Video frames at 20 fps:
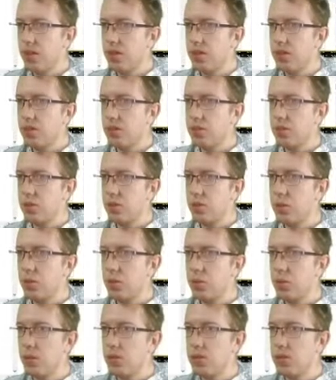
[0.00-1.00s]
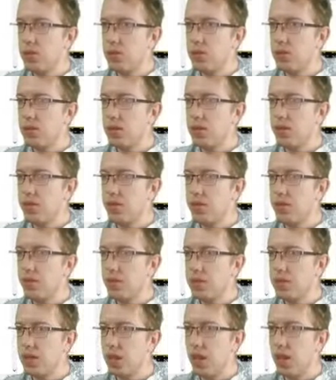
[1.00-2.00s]
So let's, instead of
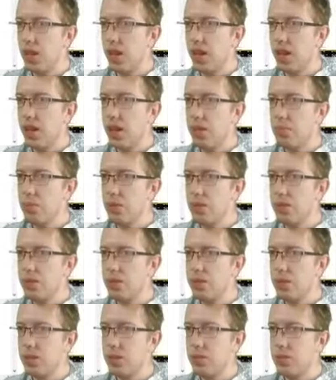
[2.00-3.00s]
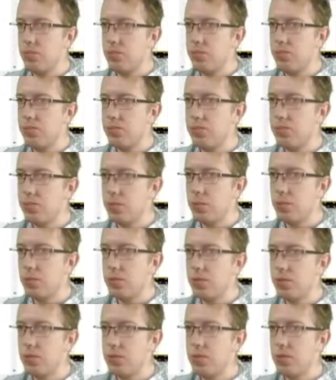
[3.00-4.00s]
this dot height, I meant to. Oops.
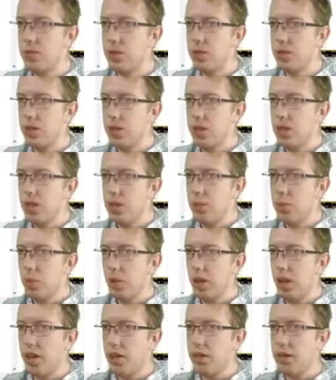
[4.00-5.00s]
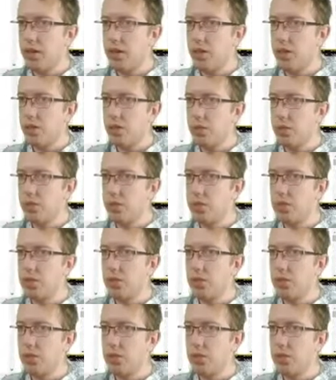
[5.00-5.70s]
We gotta do